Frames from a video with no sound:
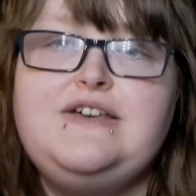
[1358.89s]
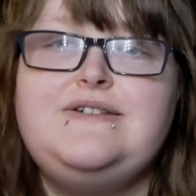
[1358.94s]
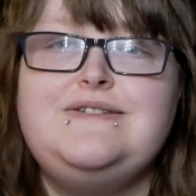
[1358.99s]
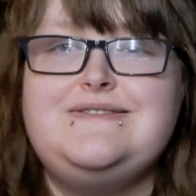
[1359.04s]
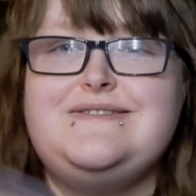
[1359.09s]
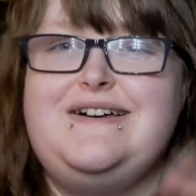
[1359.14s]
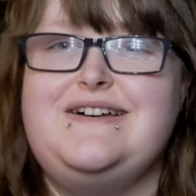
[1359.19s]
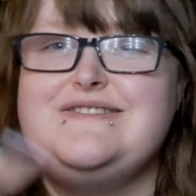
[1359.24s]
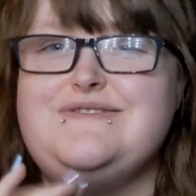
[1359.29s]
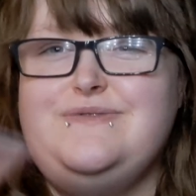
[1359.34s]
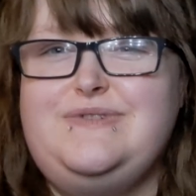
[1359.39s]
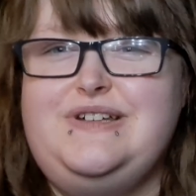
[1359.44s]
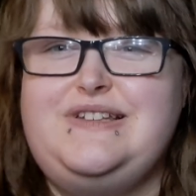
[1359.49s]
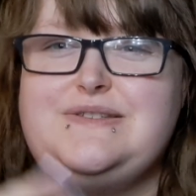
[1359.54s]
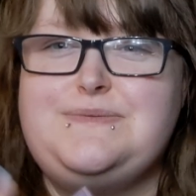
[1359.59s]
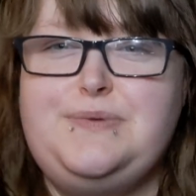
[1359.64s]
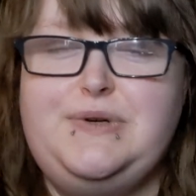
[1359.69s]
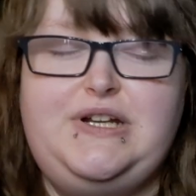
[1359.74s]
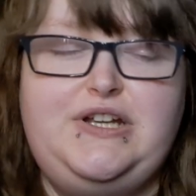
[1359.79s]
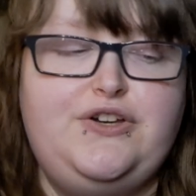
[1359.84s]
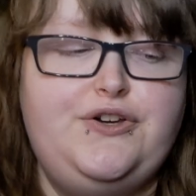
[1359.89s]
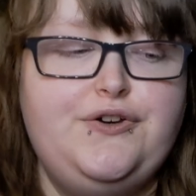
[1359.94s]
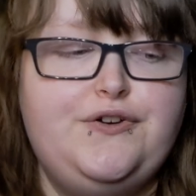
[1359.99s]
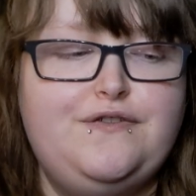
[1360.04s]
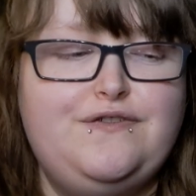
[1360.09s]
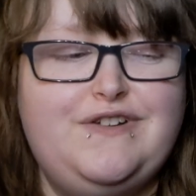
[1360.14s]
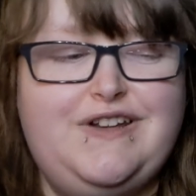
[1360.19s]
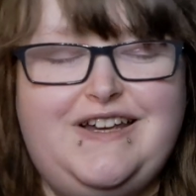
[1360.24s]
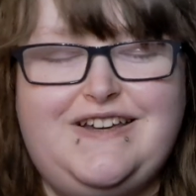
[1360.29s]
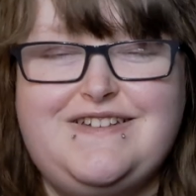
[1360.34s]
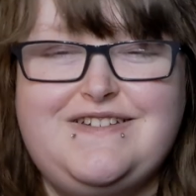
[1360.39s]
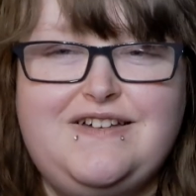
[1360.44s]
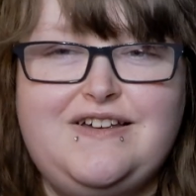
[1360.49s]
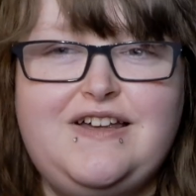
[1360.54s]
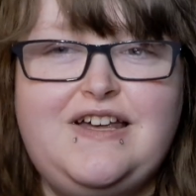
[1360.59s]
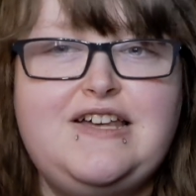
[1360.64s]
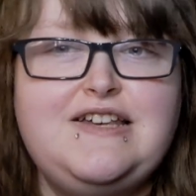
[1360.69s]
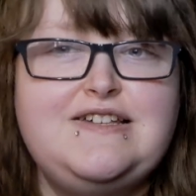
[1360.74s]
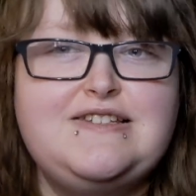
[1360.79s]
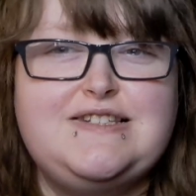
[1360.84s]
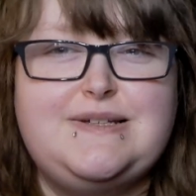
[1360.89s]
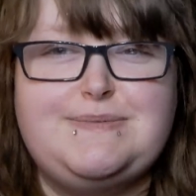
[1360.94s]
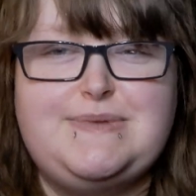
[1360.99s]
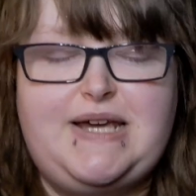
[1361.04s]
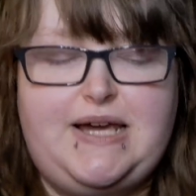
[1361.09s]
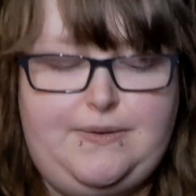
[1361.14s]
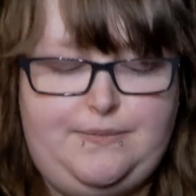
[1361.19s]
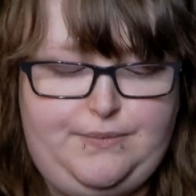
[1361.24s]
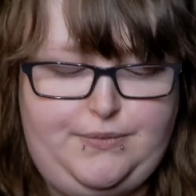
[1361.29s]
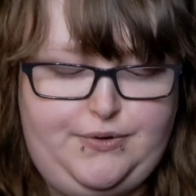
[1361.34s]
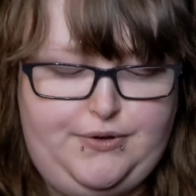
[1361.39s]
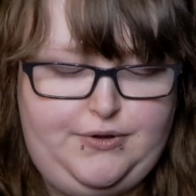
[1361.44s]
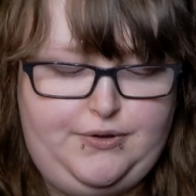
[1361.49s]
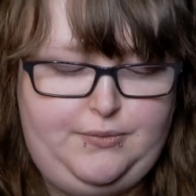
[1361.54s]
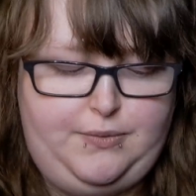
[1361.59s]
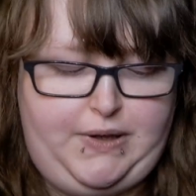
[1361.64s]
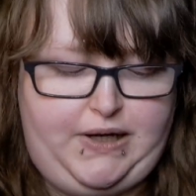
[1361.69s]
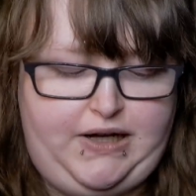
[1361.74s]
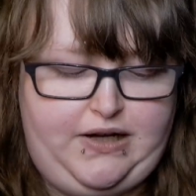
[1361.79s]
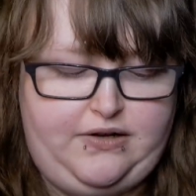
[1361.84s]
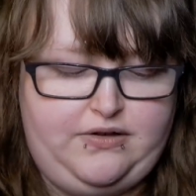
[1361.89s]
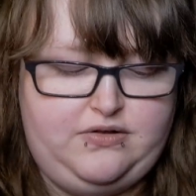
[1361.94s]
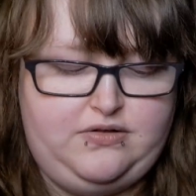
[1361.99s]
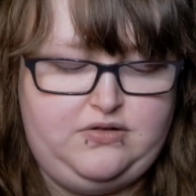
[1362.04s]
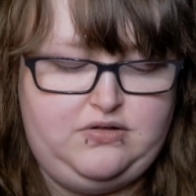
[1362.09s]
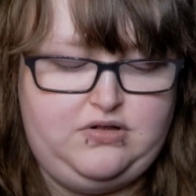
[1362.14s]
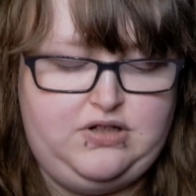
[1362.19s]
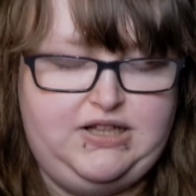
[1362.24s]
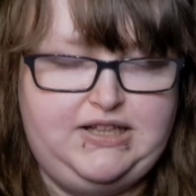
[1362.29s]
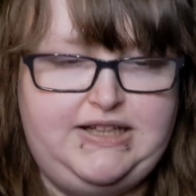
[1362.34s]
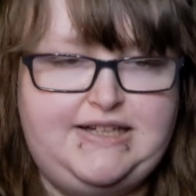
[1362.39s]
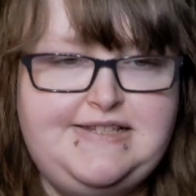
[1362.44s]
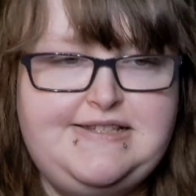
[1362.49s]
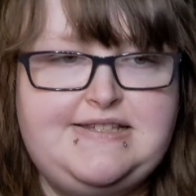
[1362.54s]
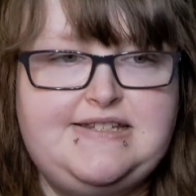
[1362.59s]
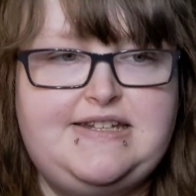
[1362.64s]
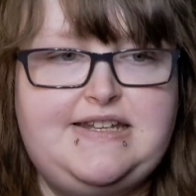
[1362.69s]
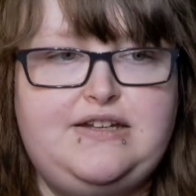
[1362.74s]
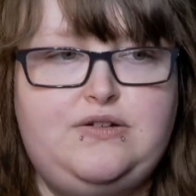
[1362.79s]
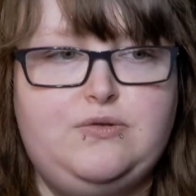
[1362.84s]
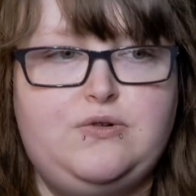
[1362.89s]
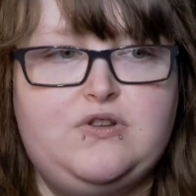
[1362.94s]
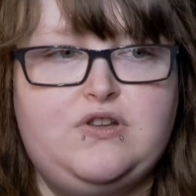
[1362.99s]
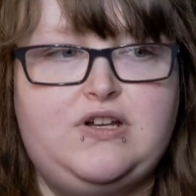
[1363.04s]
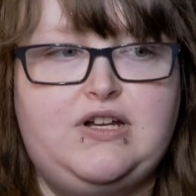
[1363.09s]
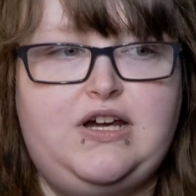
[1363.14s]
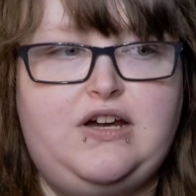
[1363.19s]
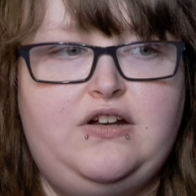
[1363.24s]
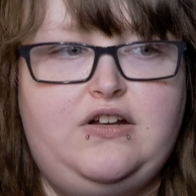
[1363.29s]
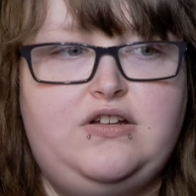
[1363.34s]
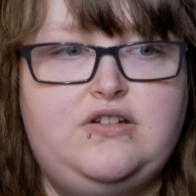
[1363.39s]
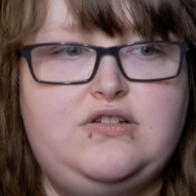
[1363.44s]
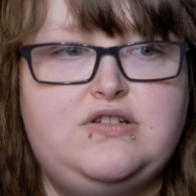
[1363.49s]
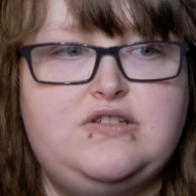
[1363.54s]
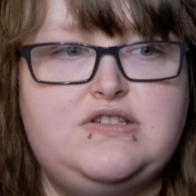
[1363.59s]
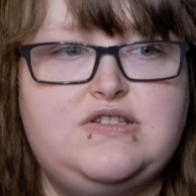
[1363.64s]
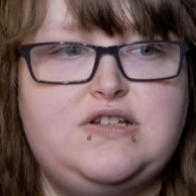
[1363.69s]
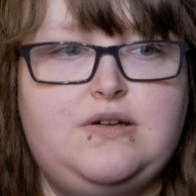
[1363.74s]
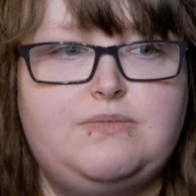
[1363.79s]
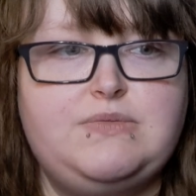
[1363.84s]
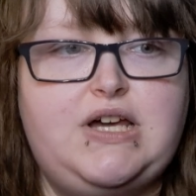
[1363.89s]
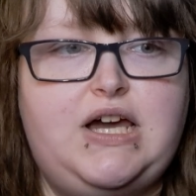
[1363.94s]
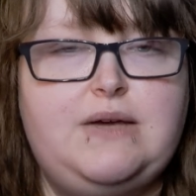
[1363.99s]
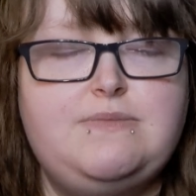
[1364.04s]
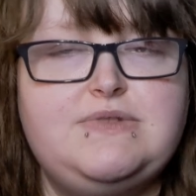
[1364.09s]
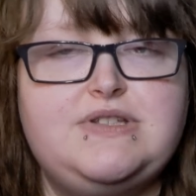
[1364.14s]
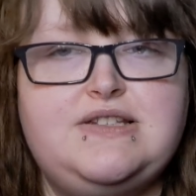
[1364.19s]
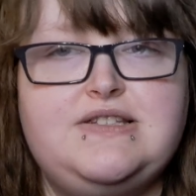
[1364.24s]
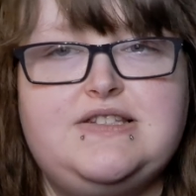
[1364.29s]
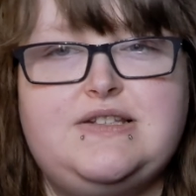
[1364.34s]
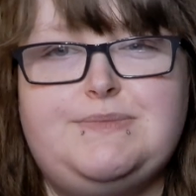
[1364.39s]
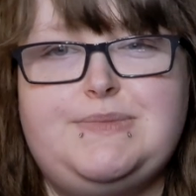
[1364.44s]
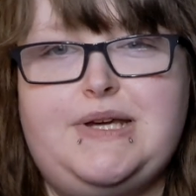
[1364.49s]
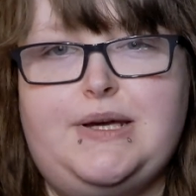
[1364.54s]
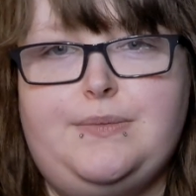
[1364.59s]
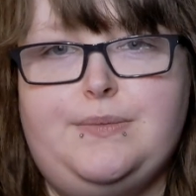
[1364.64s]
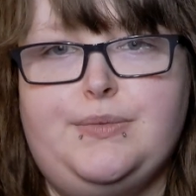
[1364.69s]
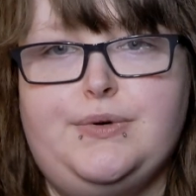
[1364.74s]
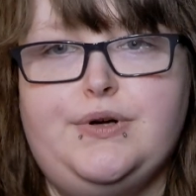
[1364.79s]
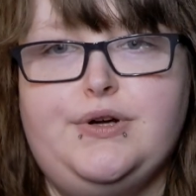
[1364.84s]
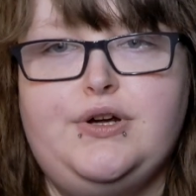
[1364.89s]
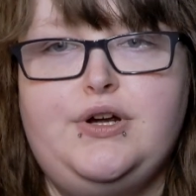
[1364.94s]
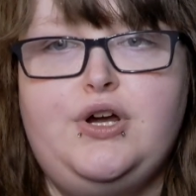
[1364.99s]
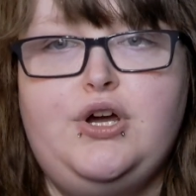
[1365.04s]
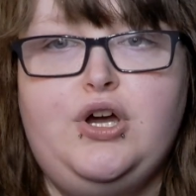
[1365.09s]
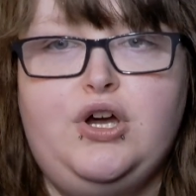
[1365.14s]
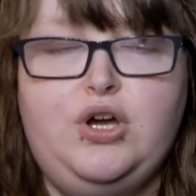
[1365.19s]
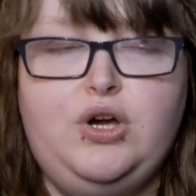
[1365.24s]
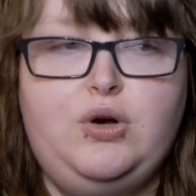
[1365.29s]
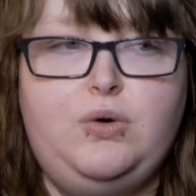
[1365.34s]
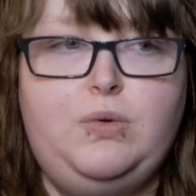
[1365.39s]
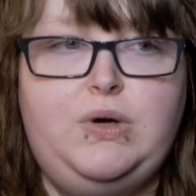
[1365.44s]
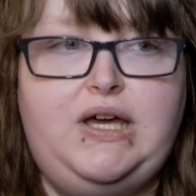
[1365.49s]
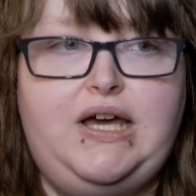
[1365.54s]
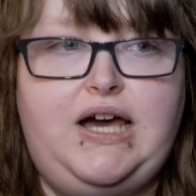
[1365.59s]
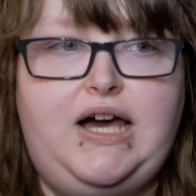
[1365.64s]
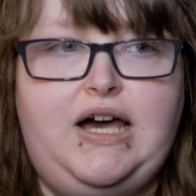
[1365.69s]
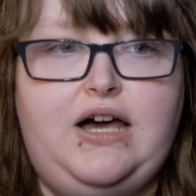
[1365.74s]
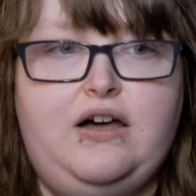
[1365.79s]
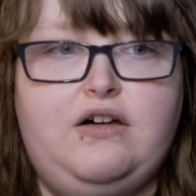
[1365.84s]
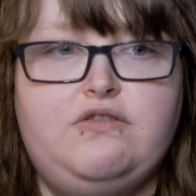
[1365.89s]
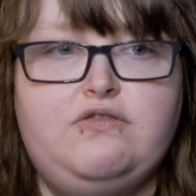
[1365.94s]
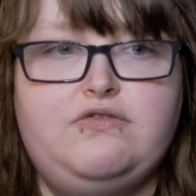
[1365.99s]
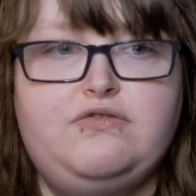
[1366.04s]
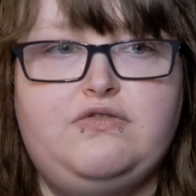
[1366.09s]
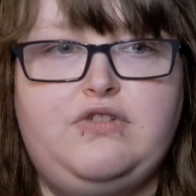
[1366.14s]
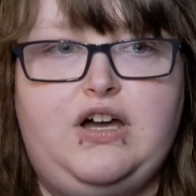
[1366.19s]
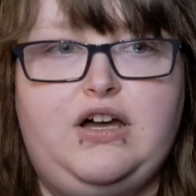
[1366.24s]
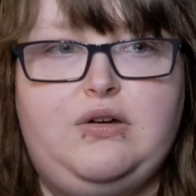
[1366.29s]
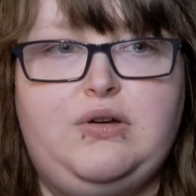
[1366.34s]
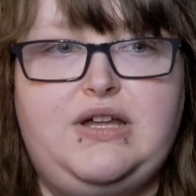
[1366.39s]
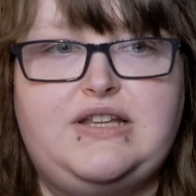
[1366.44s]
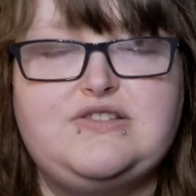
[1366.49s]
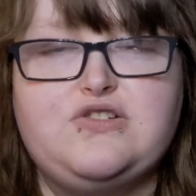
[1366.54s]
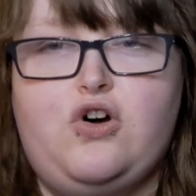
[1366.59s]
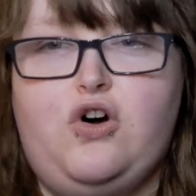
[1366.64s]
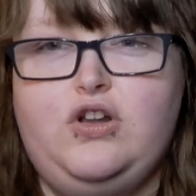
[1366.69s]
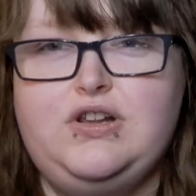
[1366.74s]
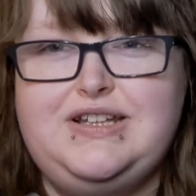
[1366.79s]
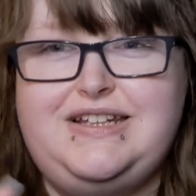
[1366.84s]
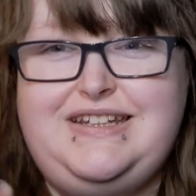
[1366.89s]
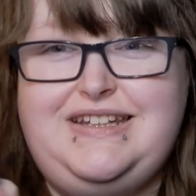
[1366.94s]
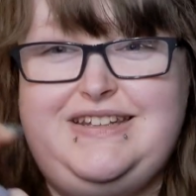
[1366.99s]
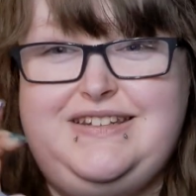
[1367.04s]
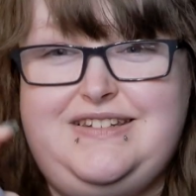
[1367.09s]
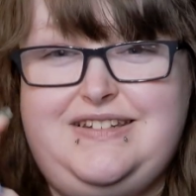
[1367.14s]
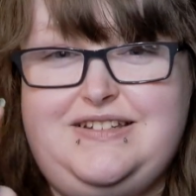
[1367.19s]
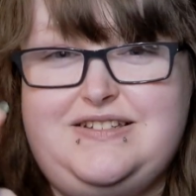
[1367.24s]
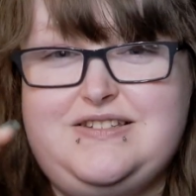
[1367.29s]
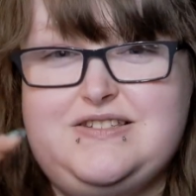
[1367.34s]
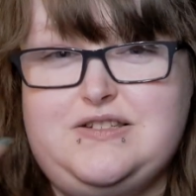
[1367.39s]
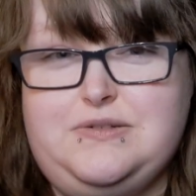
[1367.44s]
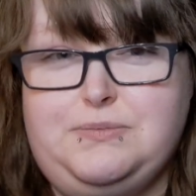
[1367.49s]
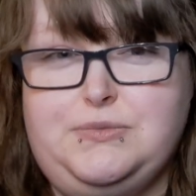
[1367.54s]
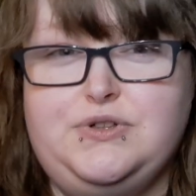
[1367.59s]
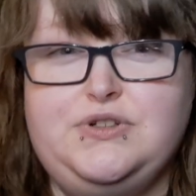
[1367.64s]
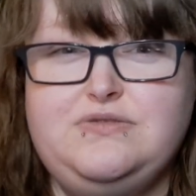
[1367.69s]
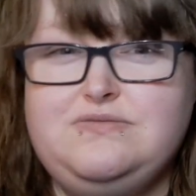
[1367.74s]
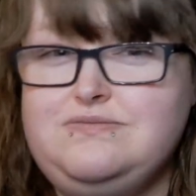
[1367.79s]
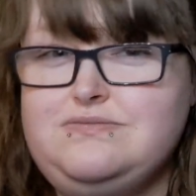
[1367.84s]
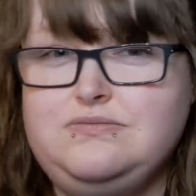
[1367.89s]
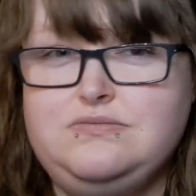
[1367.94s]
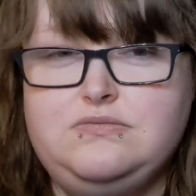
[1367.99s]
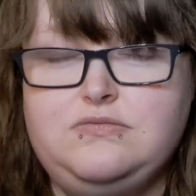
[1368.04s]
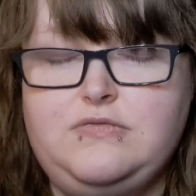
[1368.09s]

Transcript: So it's pretty good for like September, when, at least in Northern Ireland, sometimes in September we have, it's called an Indian summer,